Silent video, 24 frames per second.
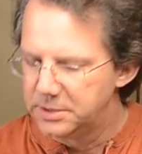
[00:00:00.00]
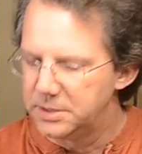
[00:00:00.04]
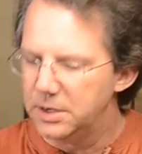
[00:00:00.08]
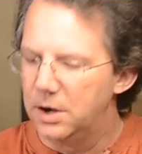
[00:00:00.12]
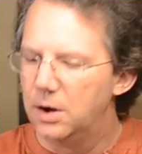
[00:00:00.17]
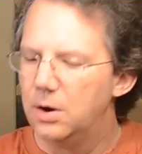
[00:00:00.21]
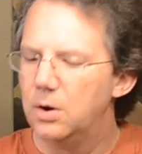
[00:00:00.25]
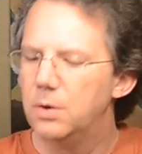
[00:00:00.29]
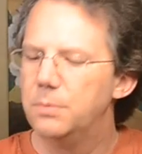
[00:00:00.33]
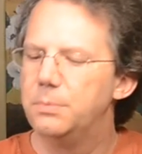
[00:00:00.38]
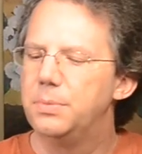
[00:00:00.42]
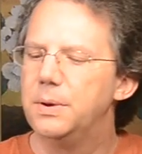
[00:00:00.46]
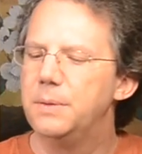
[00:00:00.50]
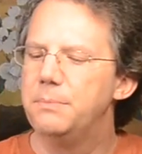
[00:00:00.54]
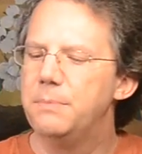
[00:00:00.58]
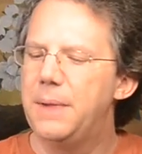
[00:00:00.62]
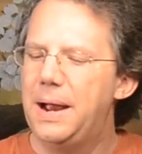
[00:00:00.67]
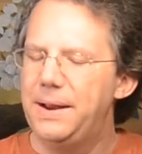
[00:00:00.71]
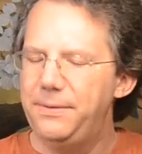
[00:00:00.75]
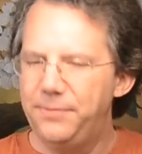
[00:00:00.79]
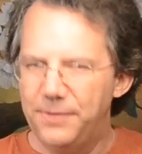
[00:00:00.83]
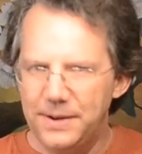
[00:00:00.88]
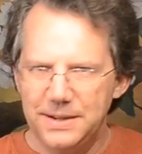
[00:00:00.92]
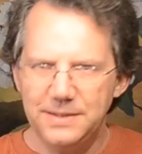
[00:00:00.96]
But
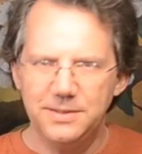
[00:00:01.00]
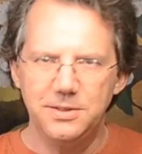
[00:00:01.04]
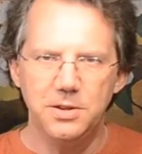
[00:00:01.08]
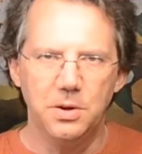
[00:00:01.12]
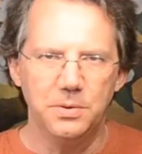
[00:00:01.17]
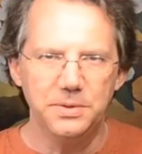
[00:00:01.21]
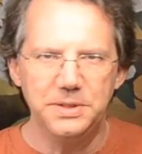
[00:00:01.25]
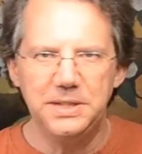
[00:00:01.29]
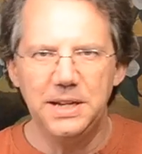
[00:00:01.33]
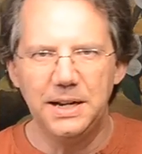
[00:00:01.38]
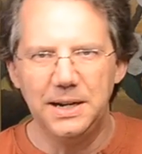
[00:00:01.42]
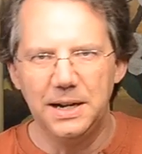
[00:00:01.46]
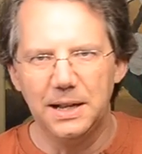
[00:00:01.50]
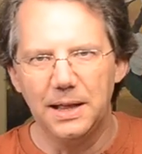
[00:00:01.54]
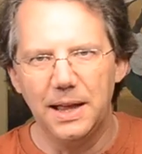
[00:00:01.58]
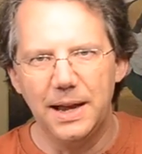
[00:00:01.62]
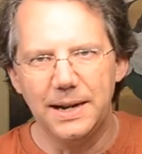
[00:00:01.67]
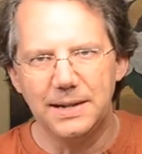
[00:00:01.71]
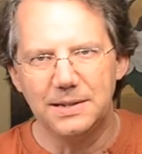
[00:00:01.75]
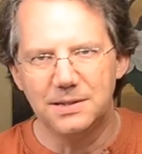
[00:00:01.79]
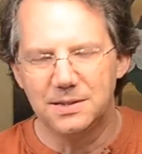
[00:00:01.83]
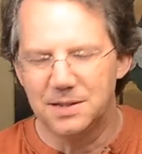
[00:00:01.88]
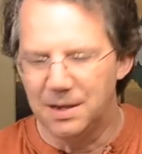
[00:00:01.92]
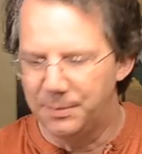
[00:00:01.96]
my friends don't tend to
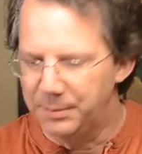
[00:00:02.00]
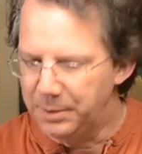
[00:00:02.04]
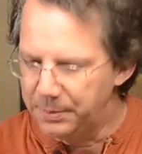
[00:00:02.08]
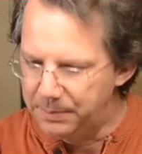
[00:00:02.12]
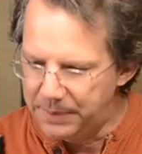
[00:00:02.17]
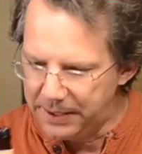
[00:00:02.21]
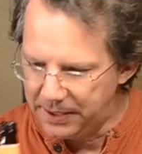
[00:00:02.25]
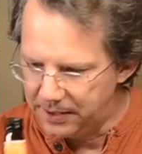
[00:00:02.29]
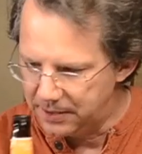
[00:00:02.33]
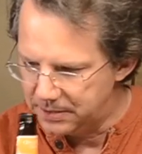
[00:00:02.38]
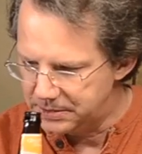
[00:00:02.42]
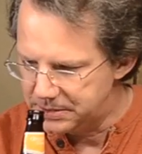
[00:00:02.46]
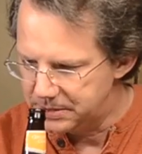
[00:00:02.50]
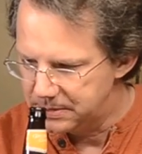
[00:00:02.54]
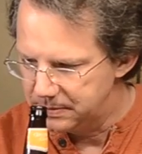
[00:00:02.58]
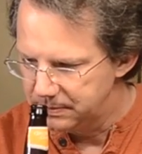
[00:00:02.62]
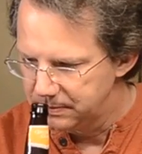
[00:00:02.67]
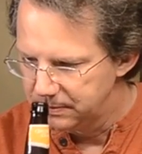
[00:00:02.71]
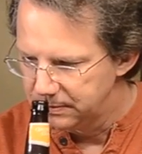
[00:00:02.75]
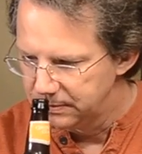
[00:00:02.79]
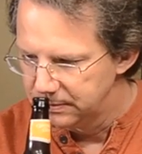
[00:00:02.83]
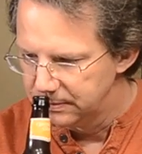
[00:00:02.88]
like summer beers.